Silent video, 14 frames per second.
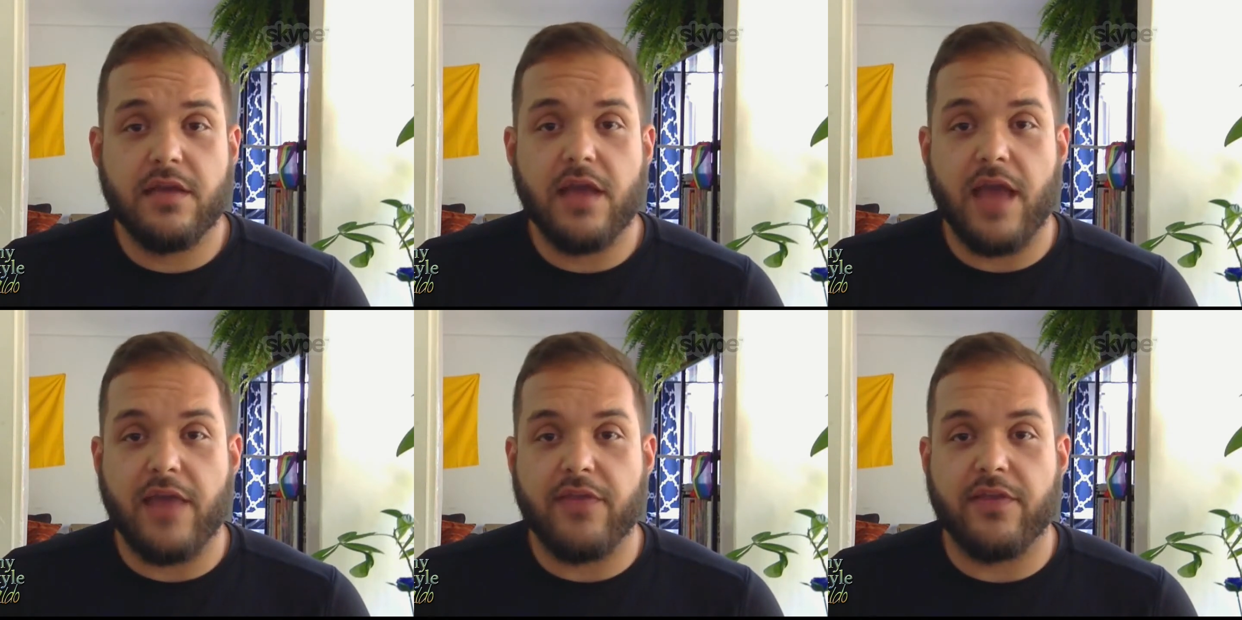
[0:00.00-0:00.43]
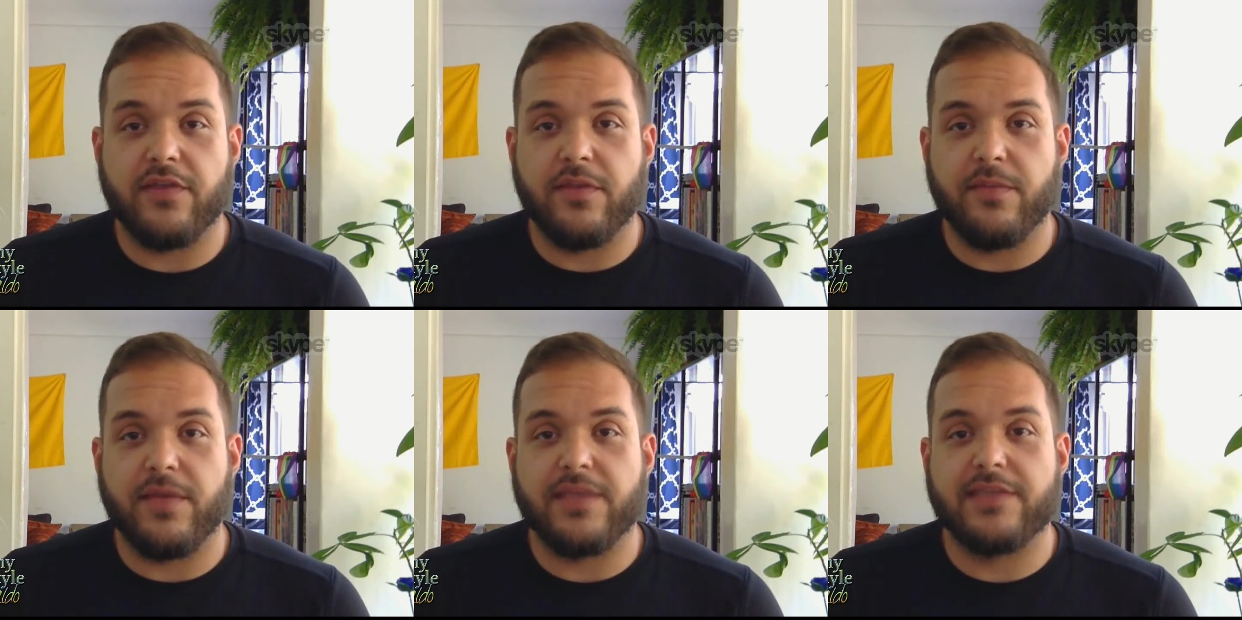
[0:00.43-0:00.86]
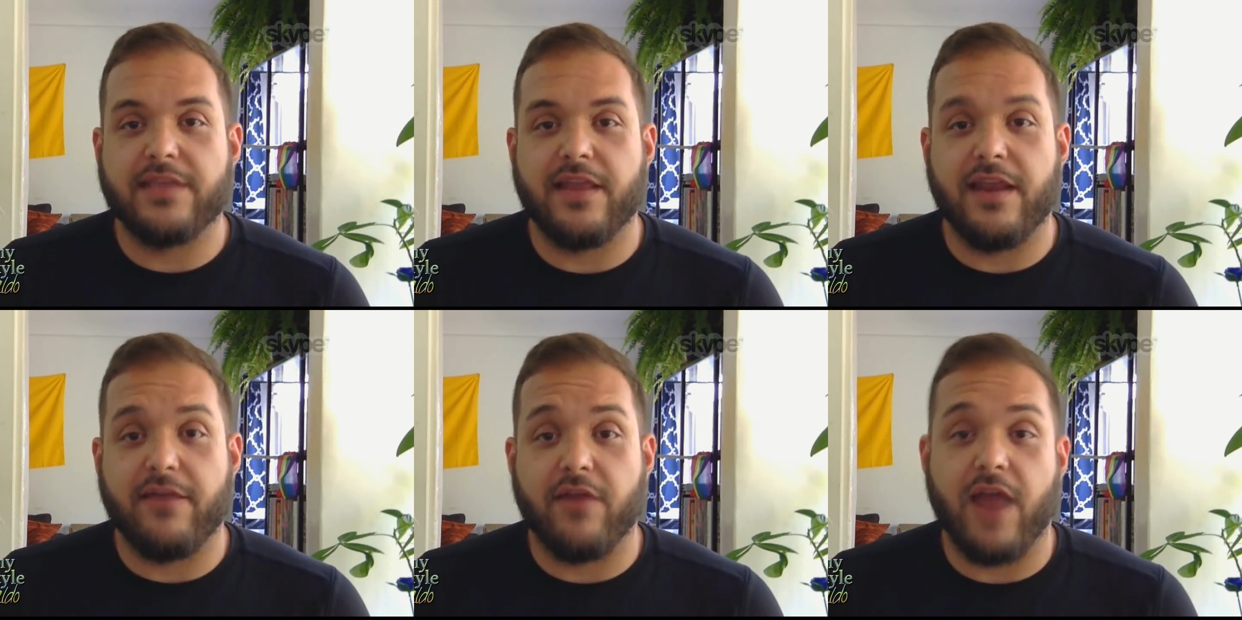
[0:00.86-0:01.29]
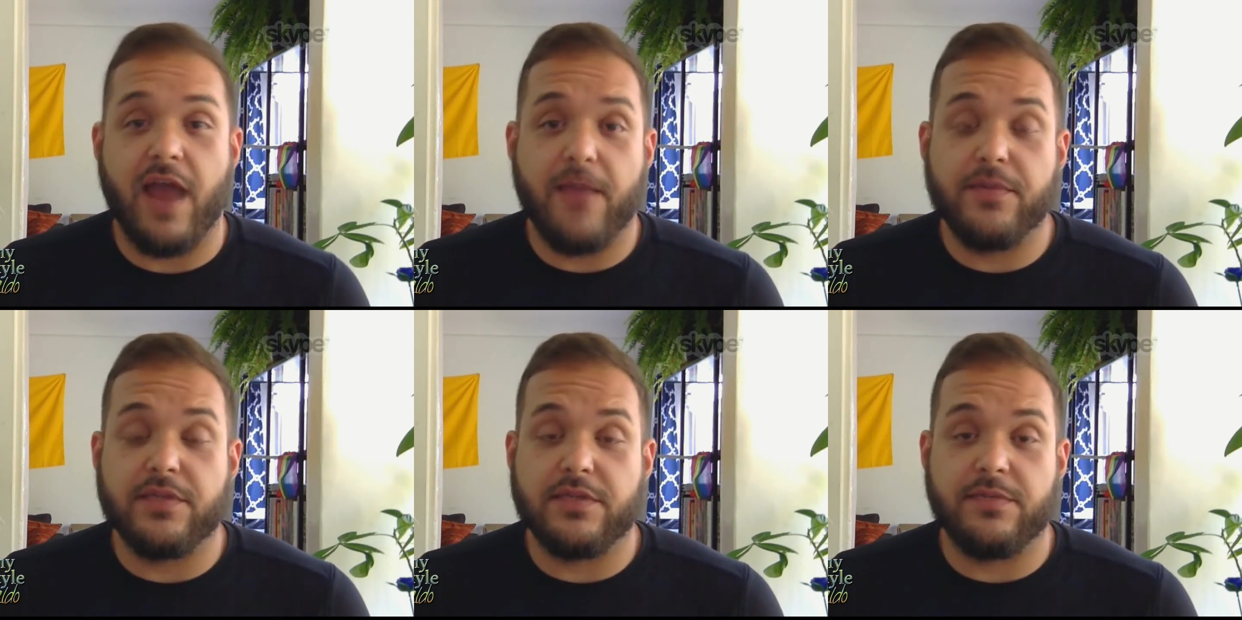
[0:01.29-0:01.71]
I think the best thing that ever
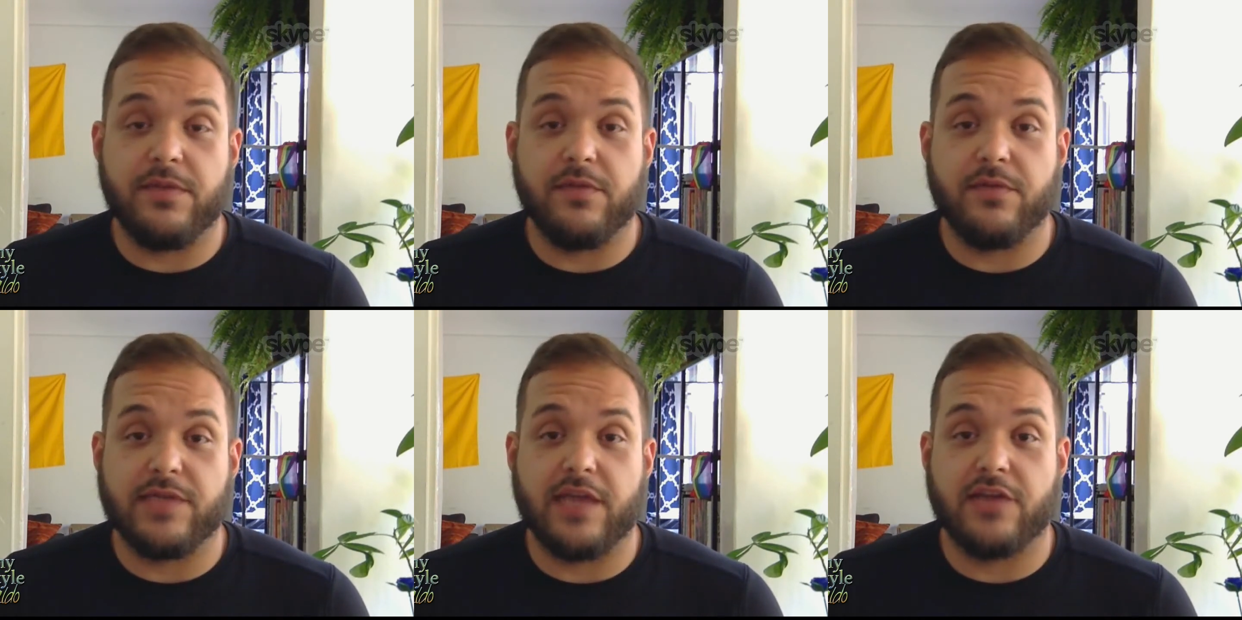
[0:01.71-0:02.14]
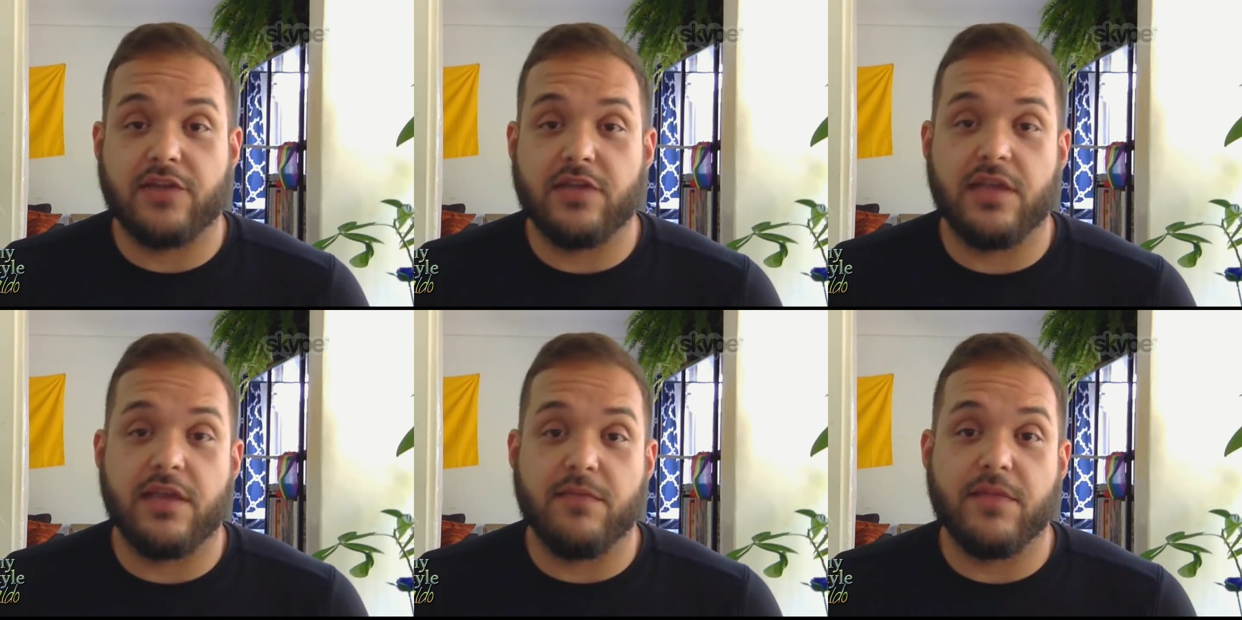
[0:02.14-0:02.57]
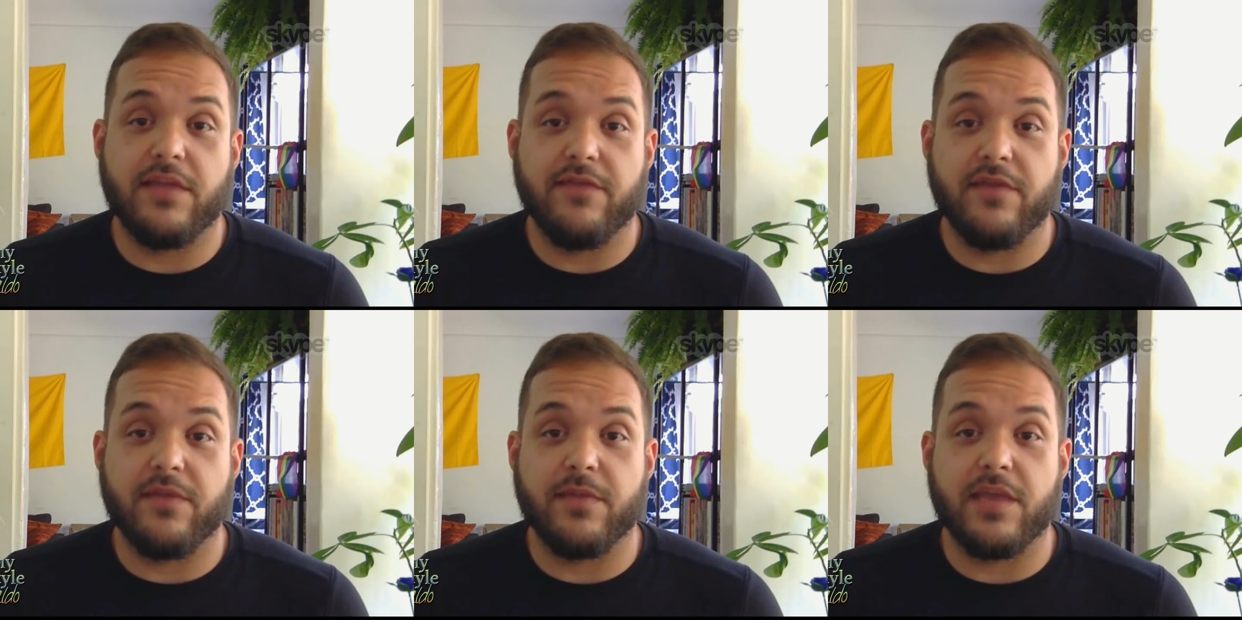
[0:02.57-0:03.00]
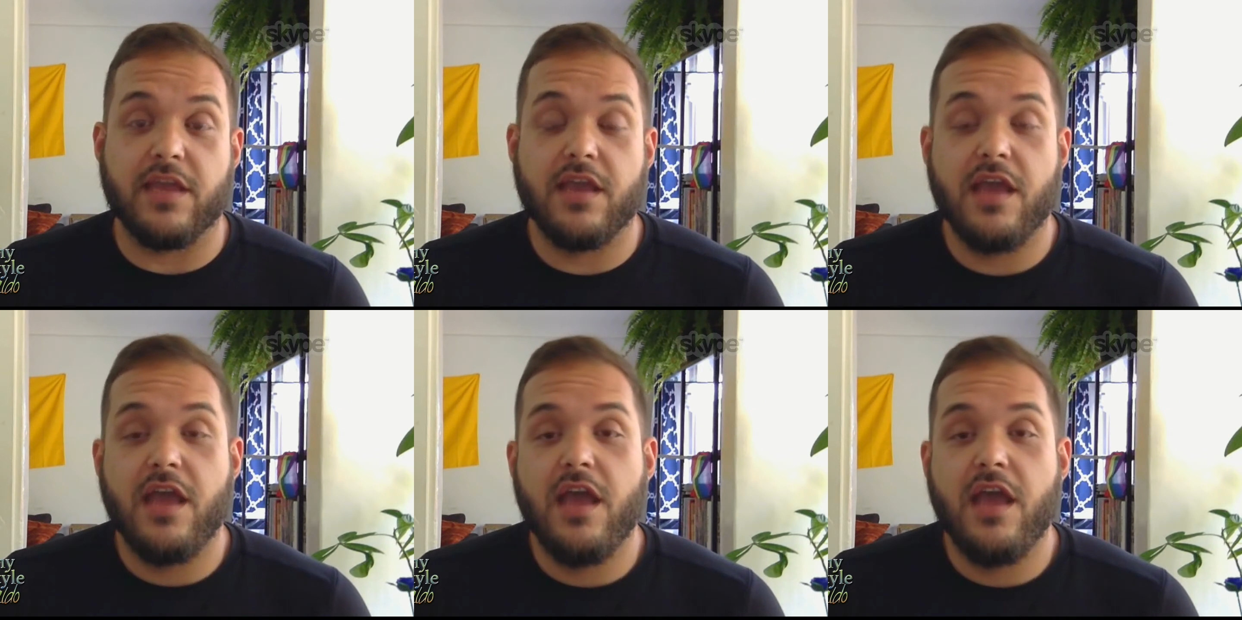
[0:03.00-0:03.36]
happened to me was actually him leaving me.